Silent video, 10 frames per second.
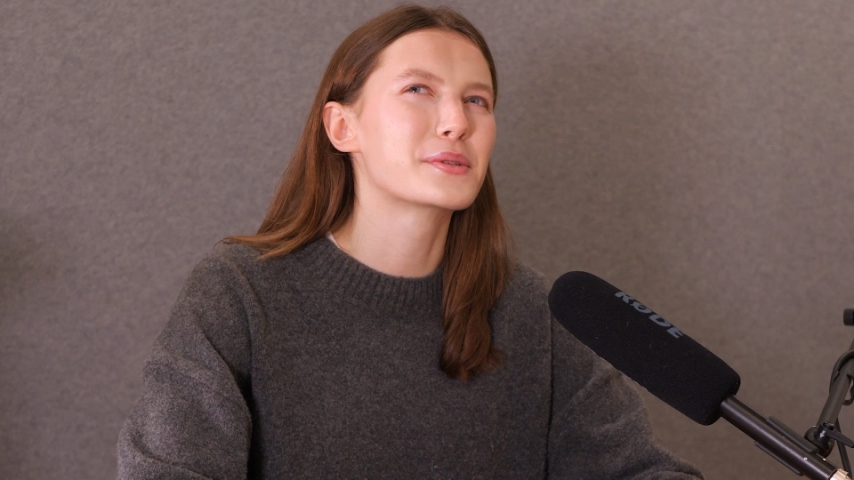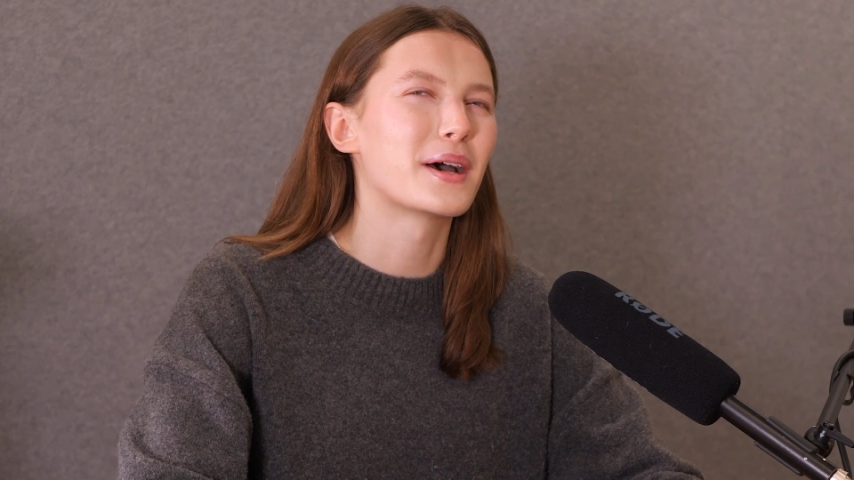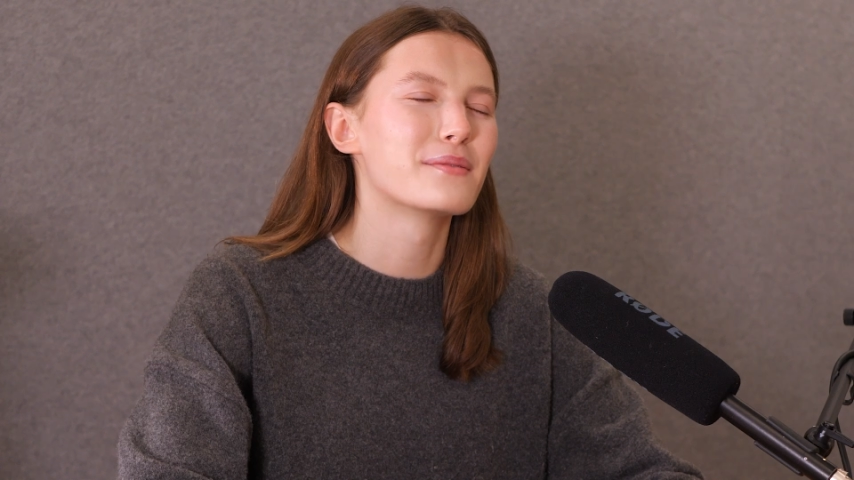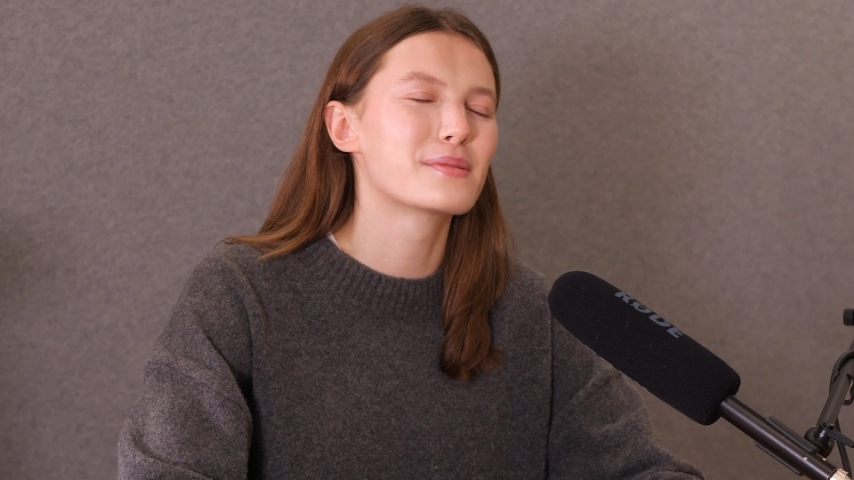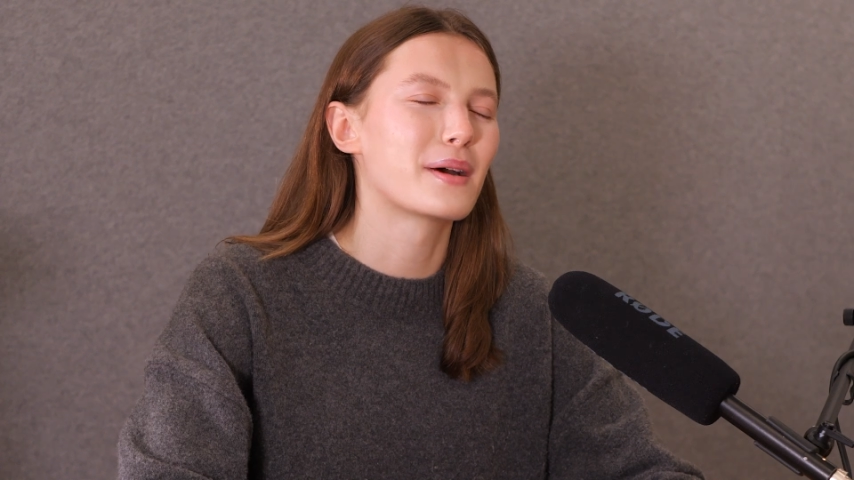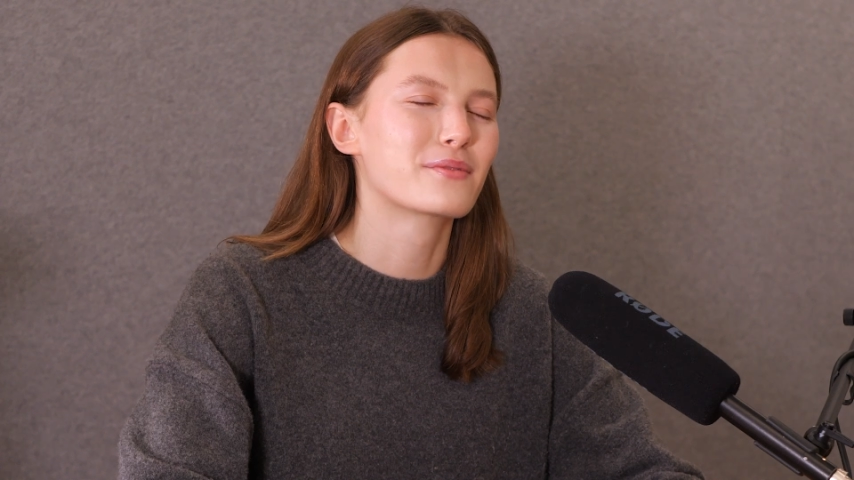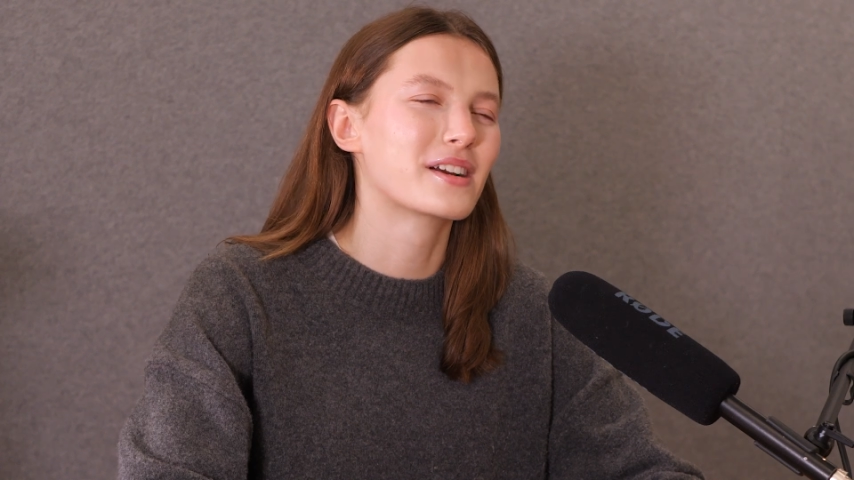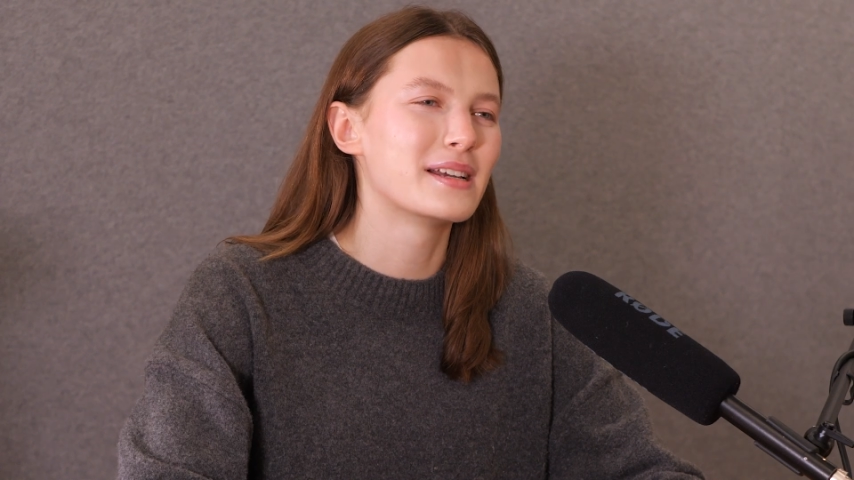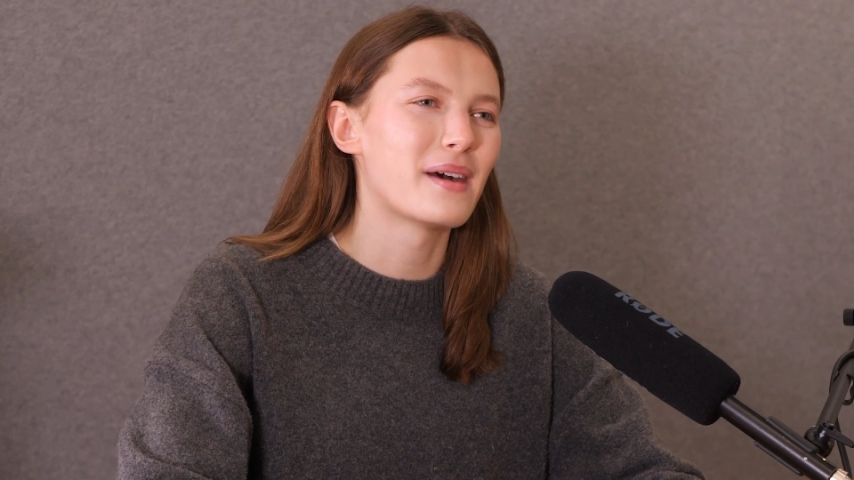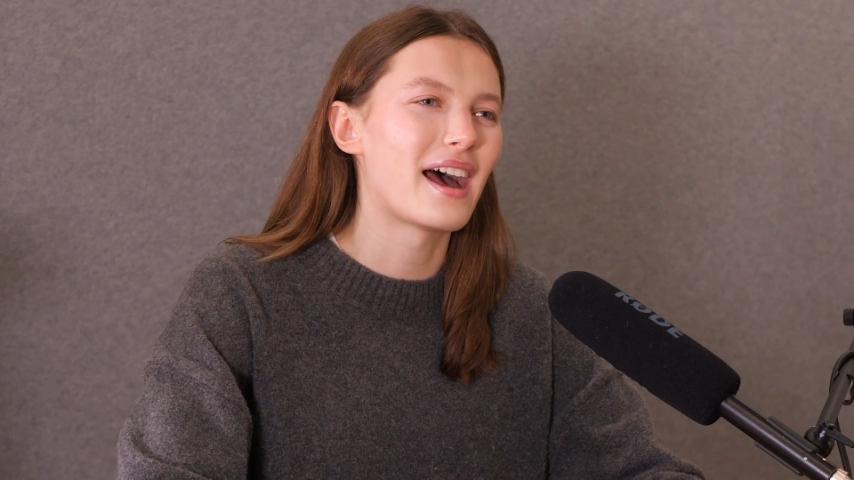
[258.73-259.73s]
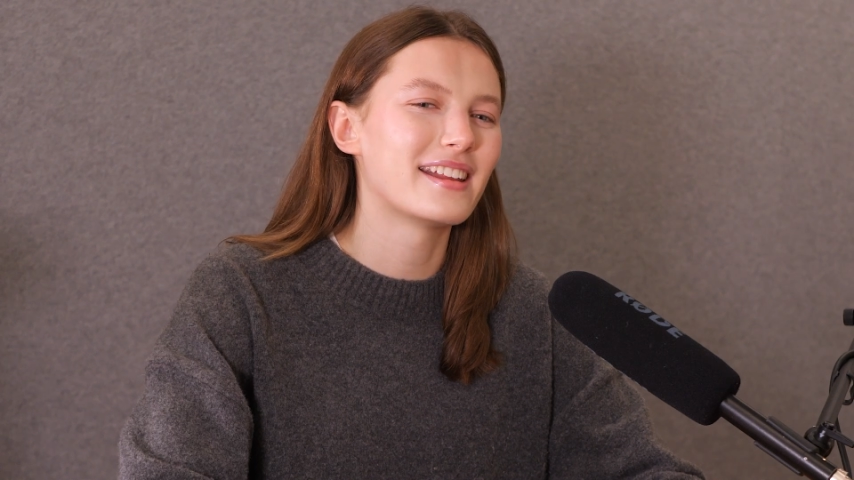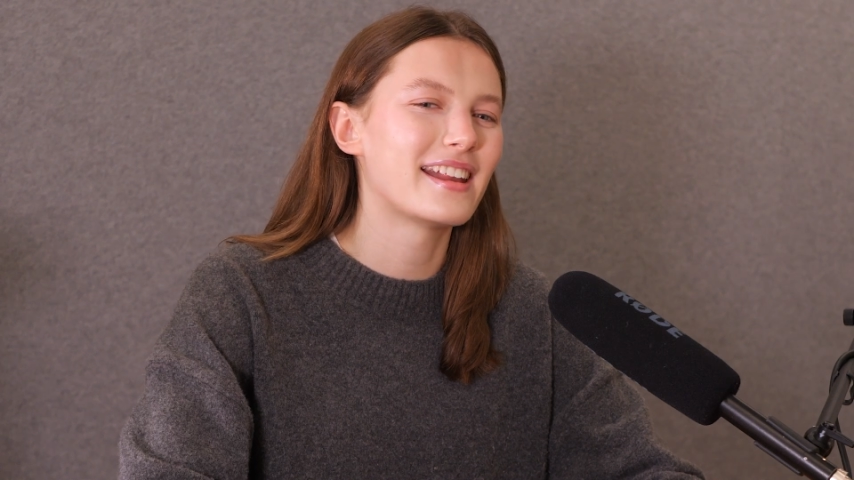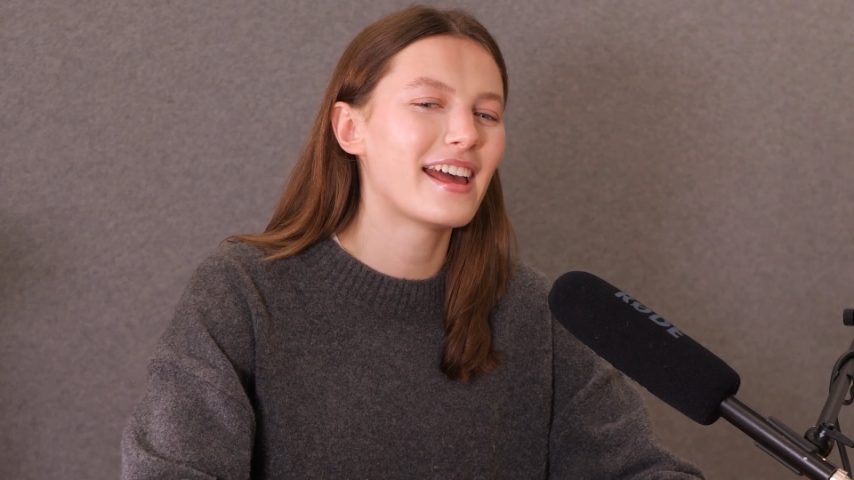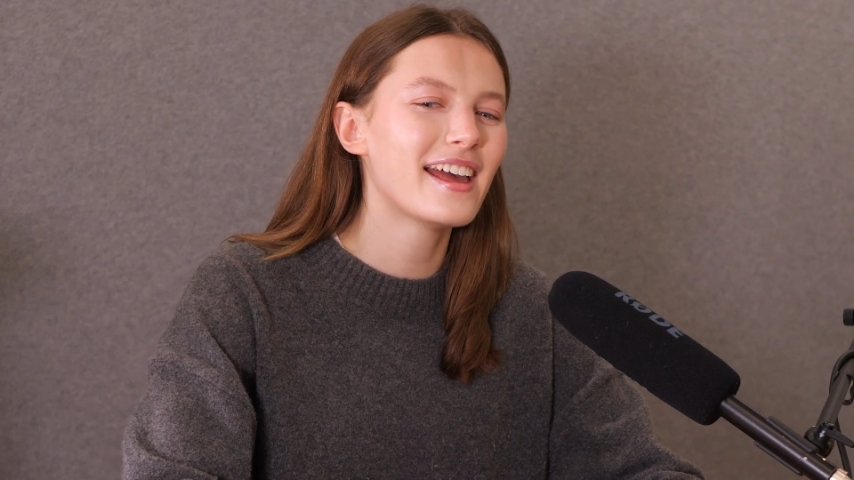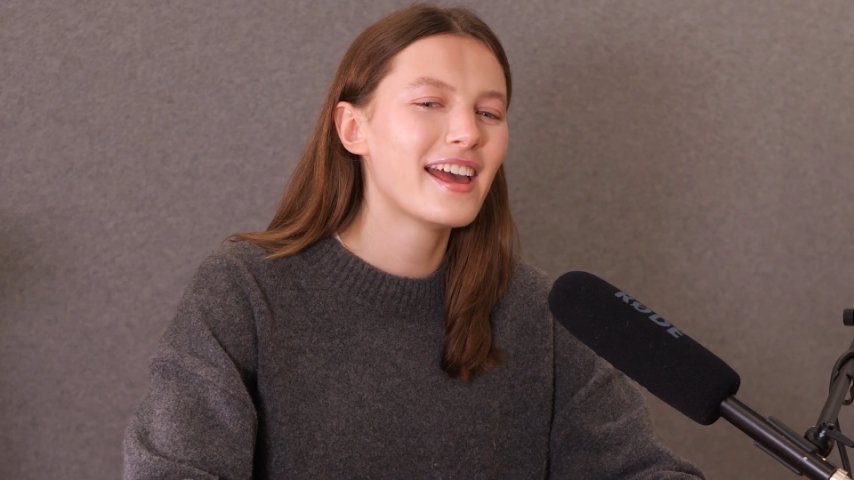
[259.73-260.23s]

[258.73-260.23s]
of times, but I'm really bad at it.